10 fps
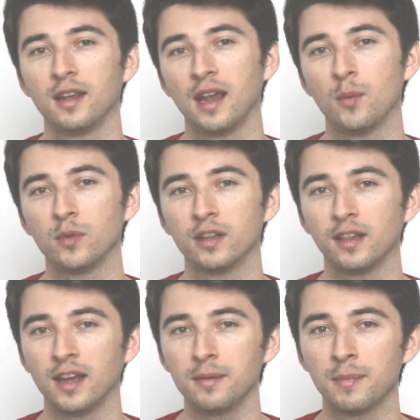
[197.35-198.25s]
and when the
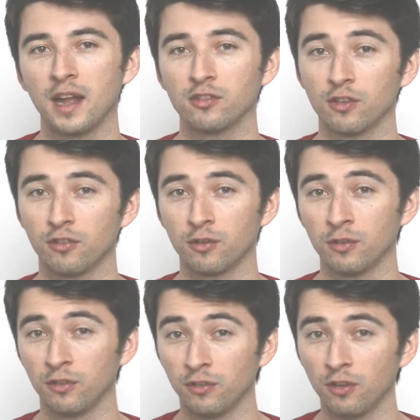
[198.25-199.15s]
light matched a
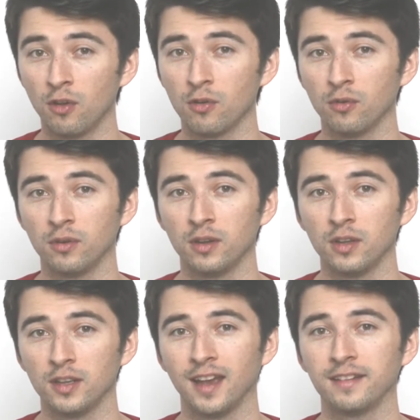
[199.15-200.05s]
certain zone,
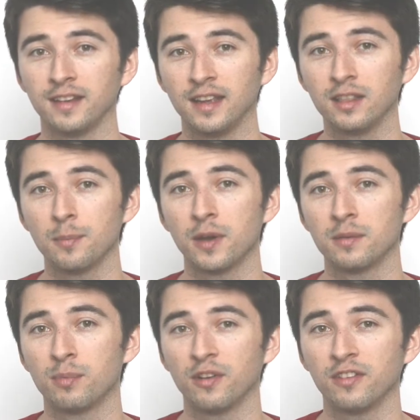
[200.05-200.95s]
you had to hit the
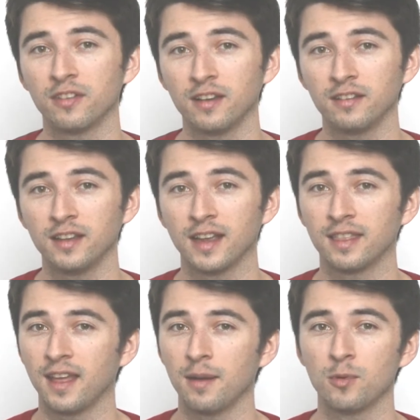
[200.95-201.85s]
button precisely
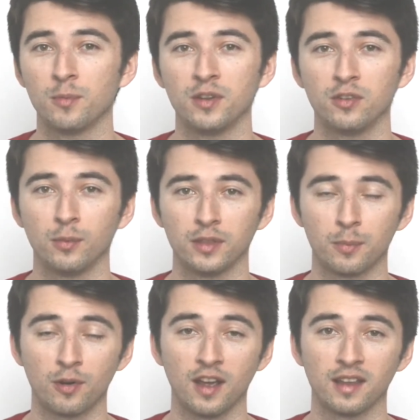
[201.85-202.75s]
at that moment to win the
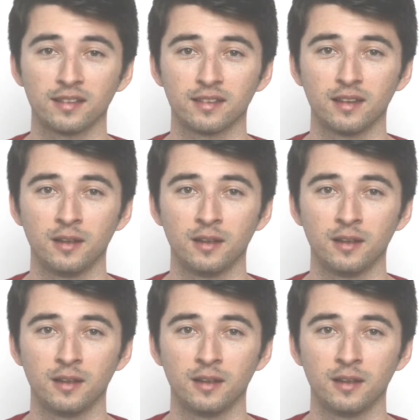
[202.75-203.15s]
prize.